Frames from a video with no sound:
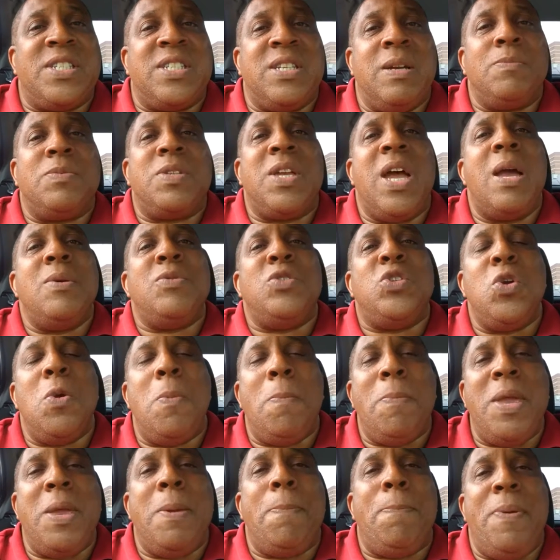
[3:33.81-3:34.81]
sometimes you'll
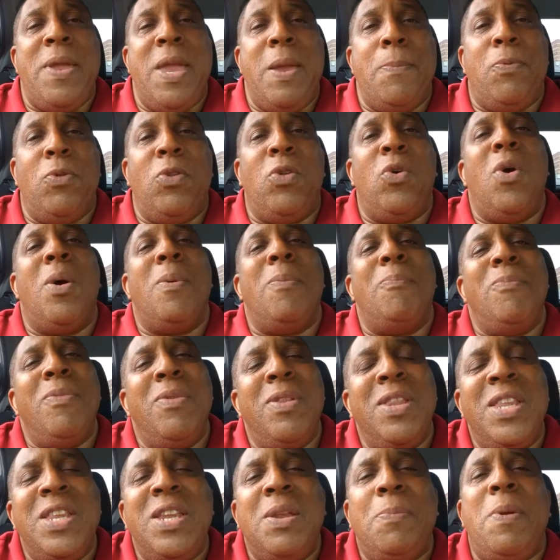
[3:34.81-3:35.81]
meet people who are a
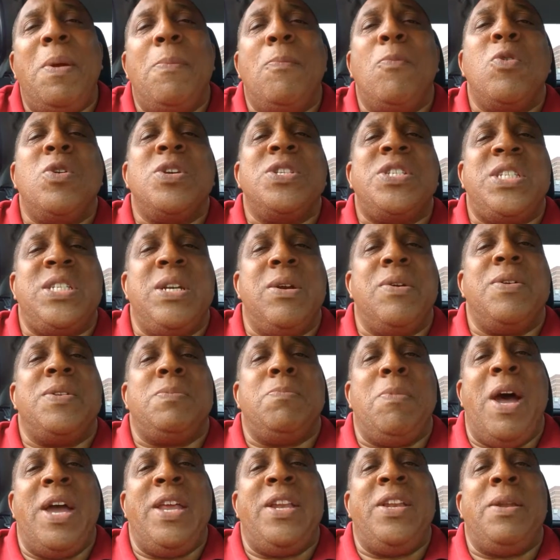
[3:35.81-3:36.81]
little bit more
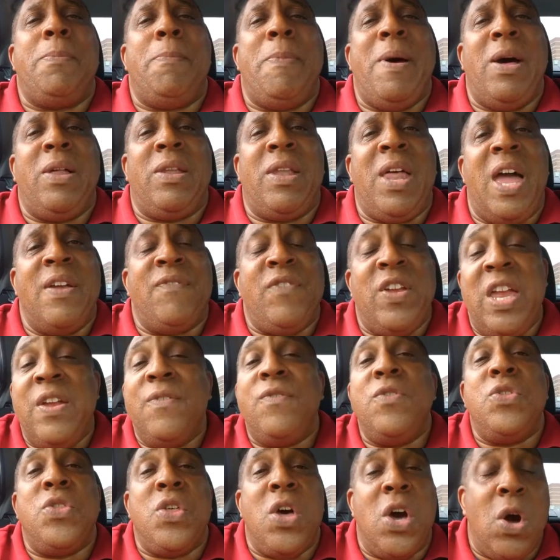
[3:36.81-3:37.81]
serious-minded about life,
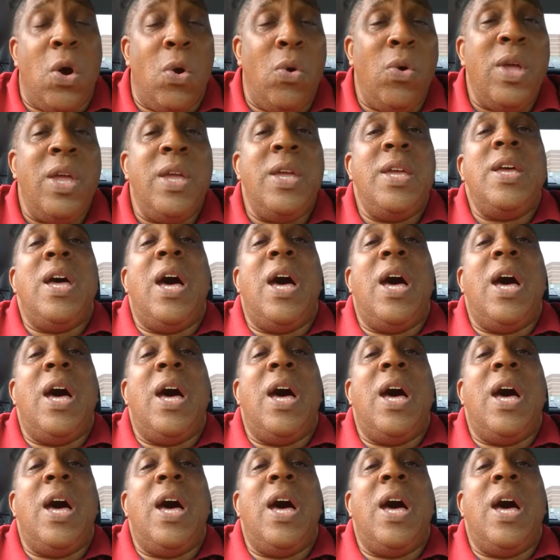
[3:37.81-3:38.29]
even though